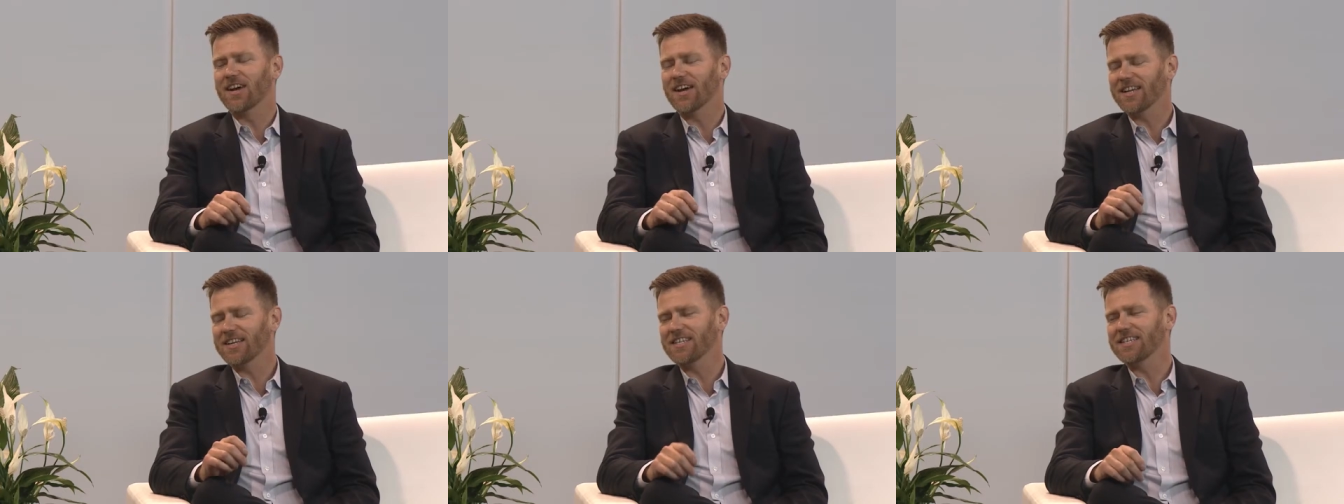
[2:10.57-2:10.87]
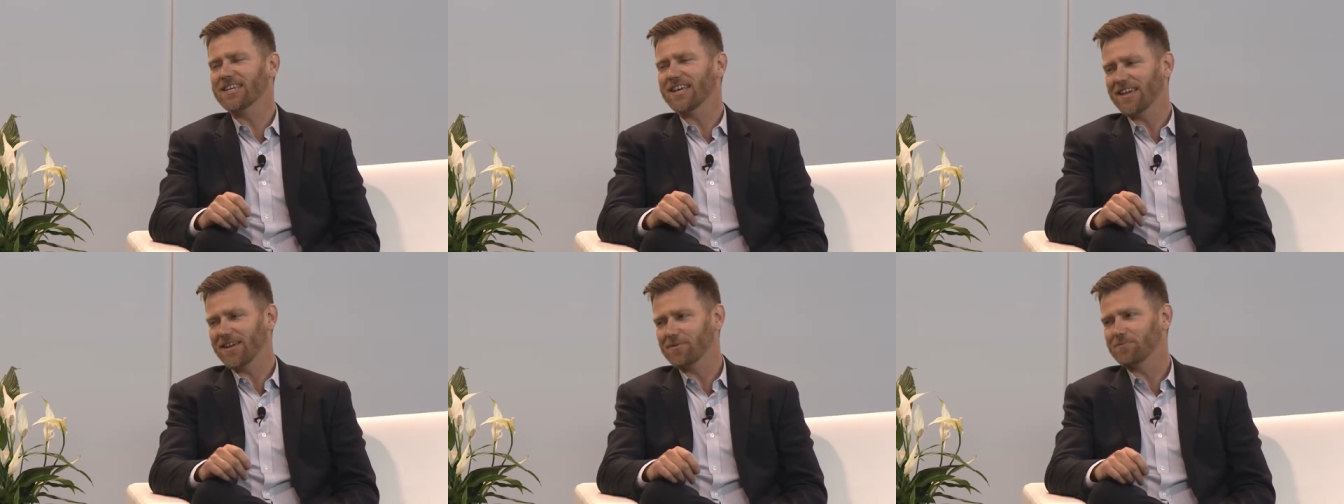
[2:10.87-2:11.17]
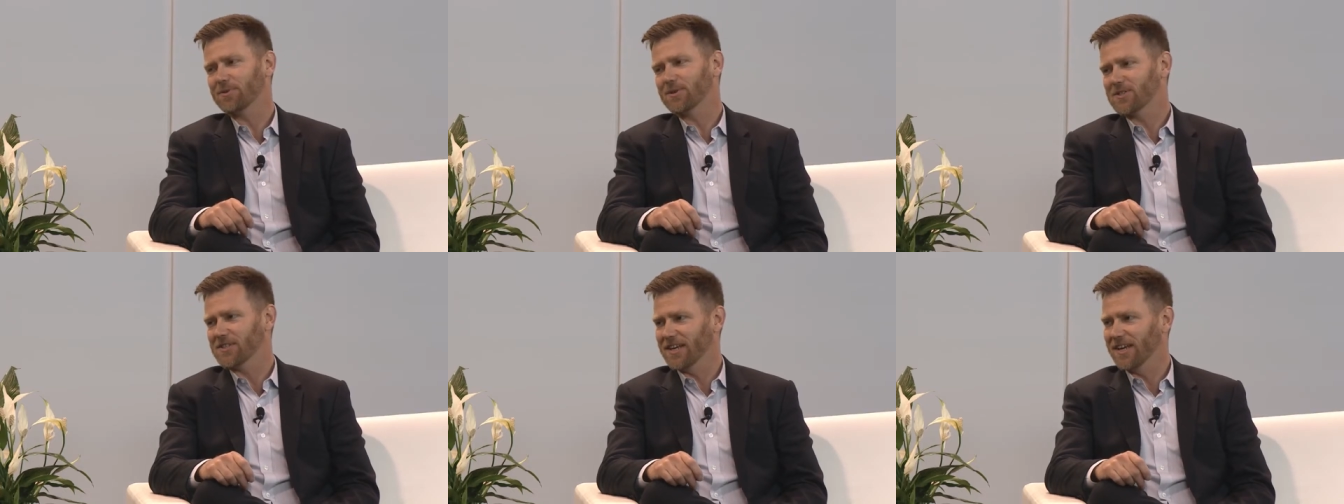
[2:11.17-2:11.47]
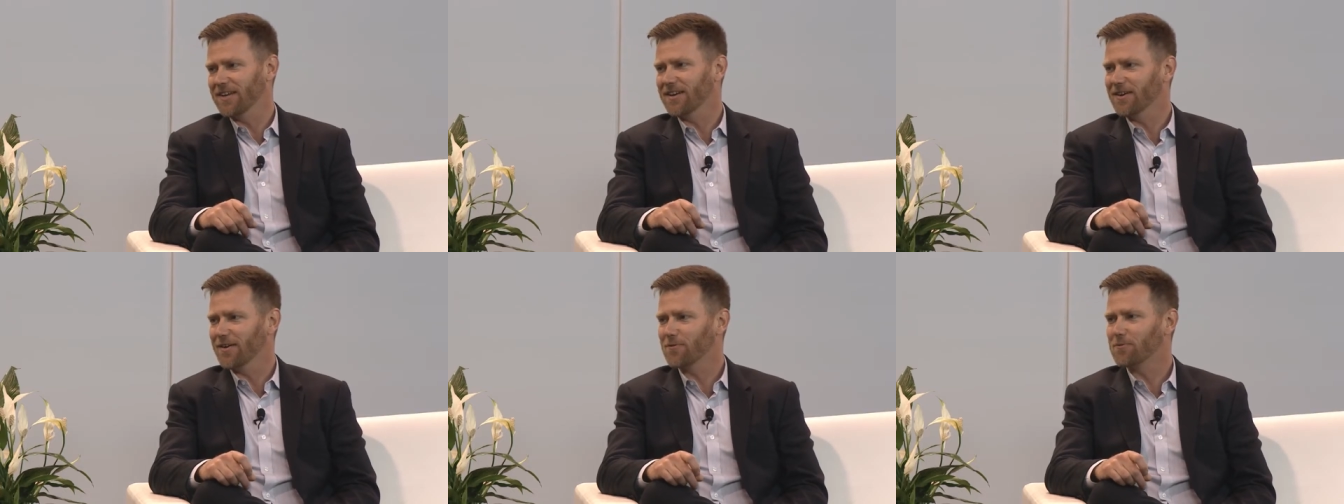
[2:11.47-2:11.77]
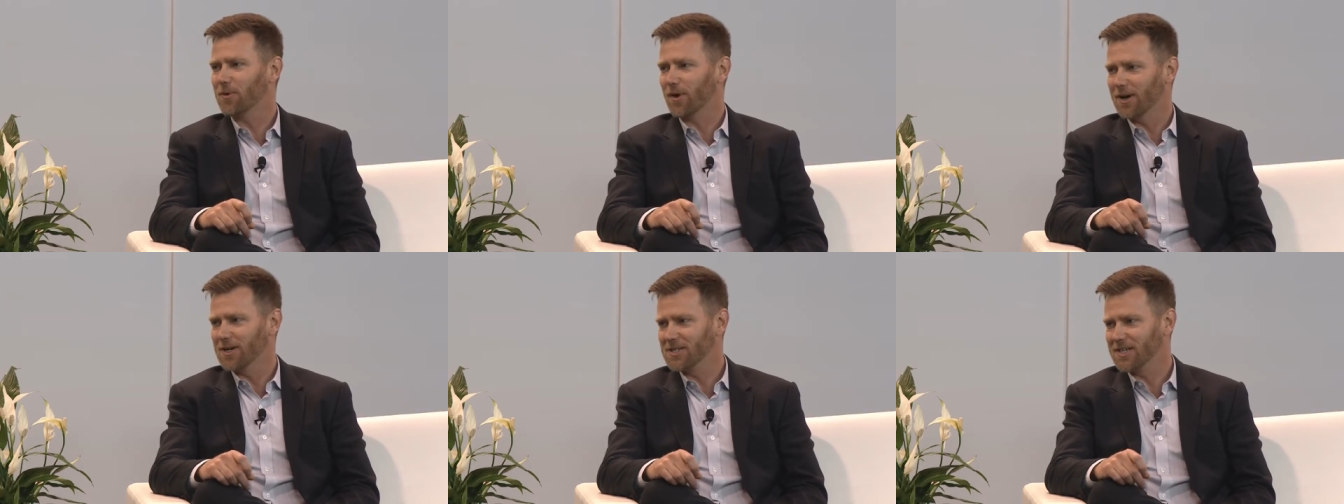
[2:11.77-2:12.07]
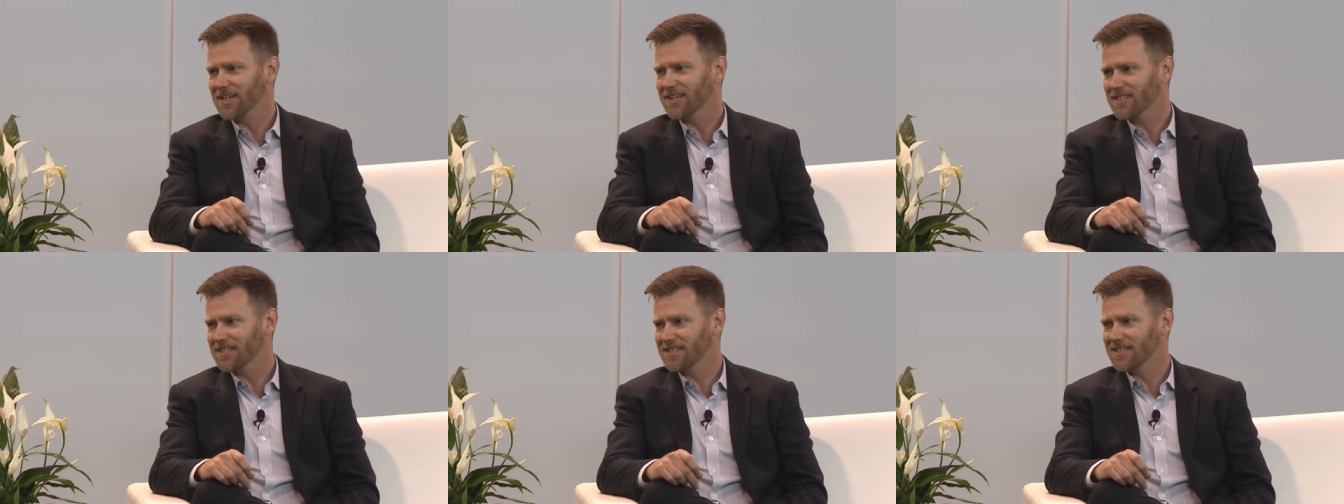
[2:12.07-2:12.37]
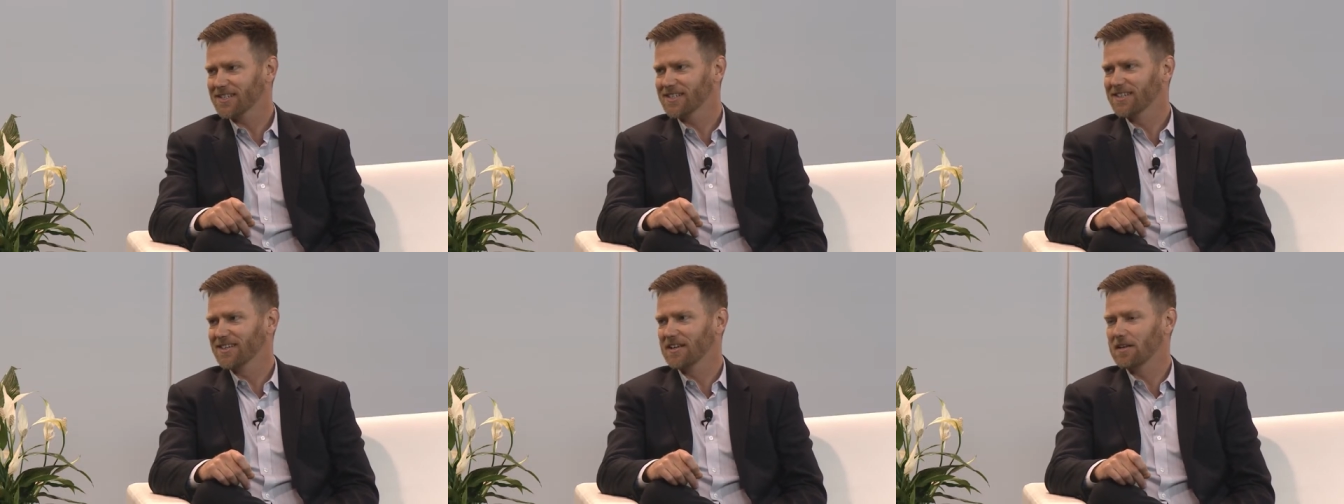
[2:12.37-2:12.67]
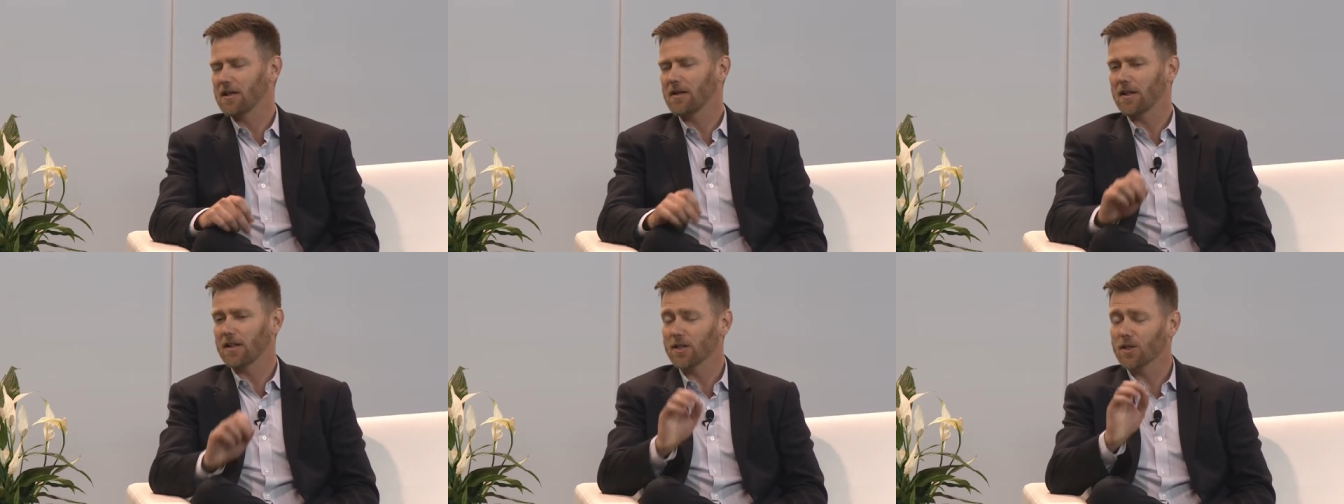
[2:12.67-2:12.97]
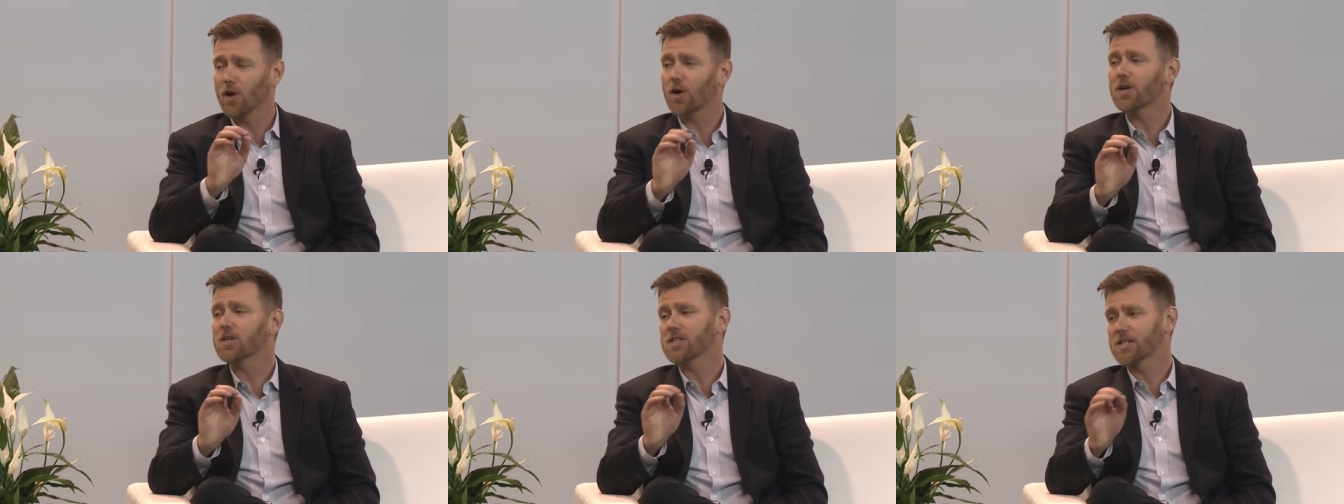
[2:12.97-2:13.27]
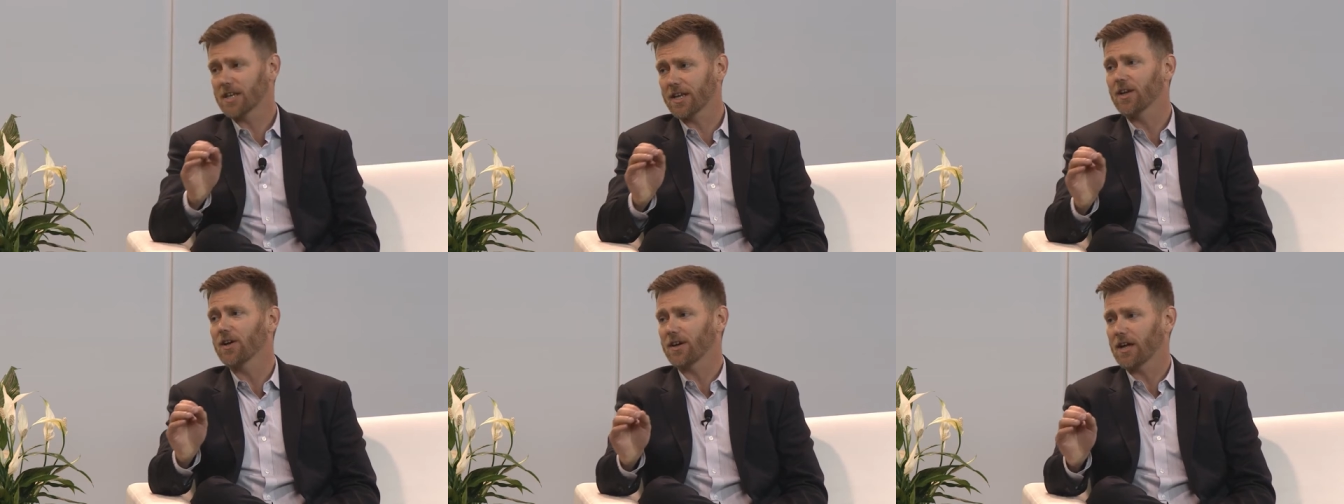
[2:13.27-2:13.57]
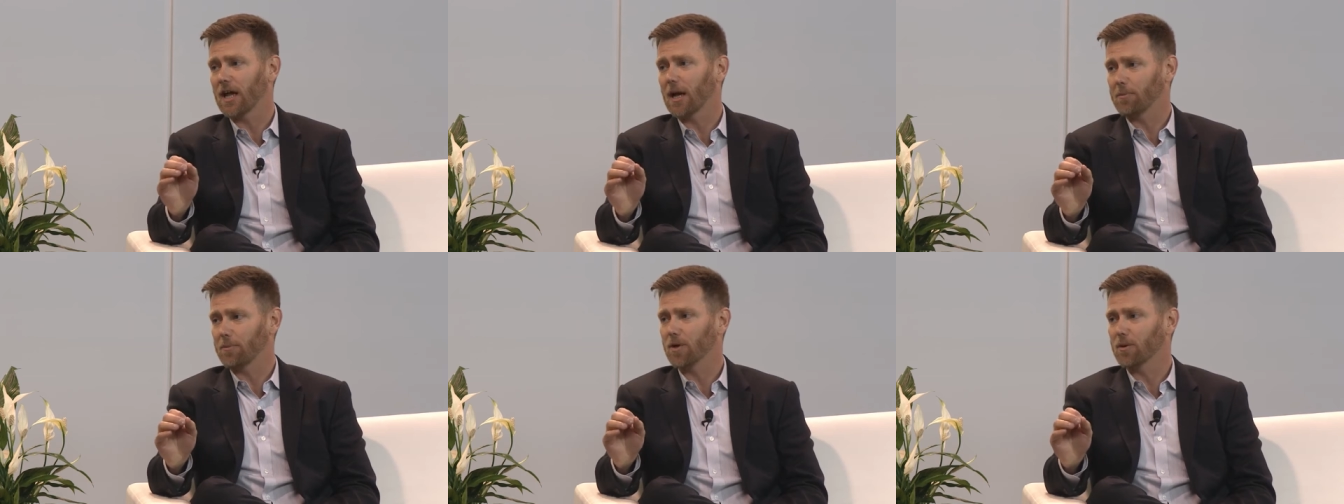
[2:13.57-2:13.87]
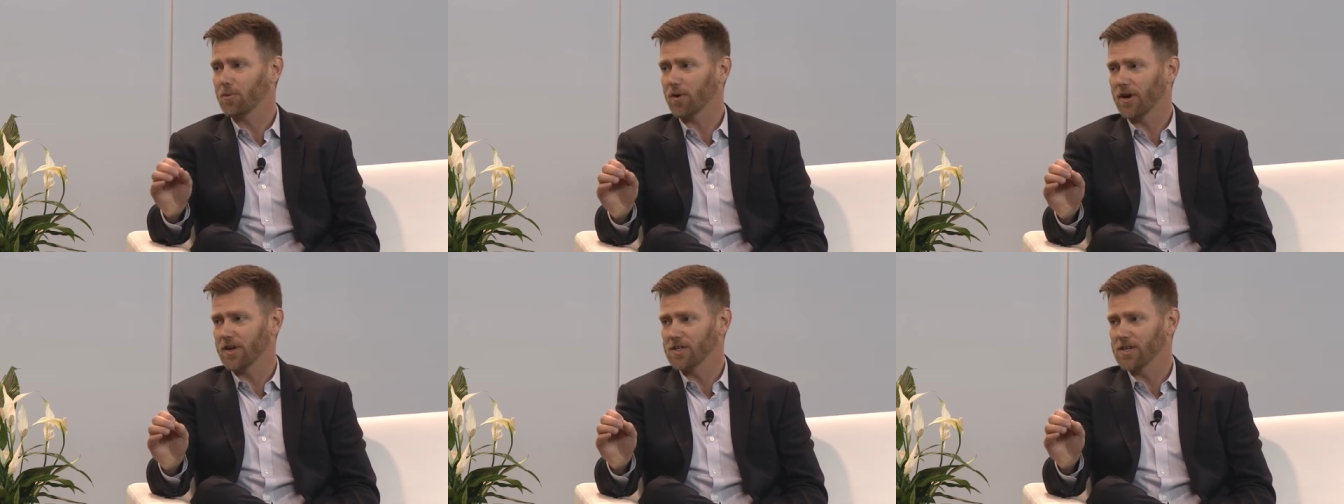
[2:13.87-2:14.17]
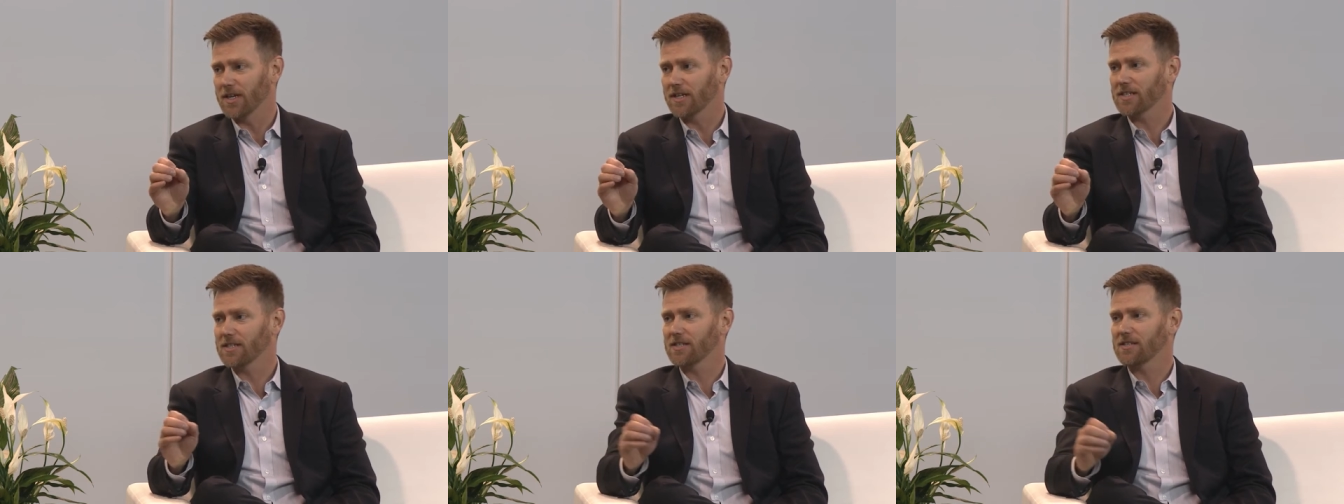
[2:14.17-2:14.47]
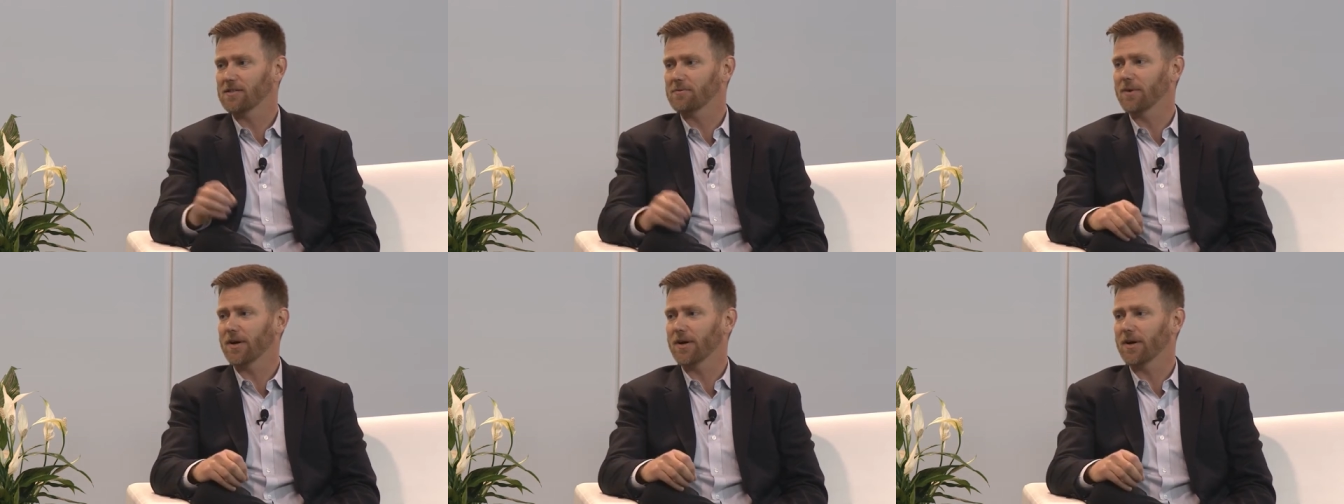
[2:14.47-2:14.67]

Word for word: 98% of projects, large scale capital projects, yeah.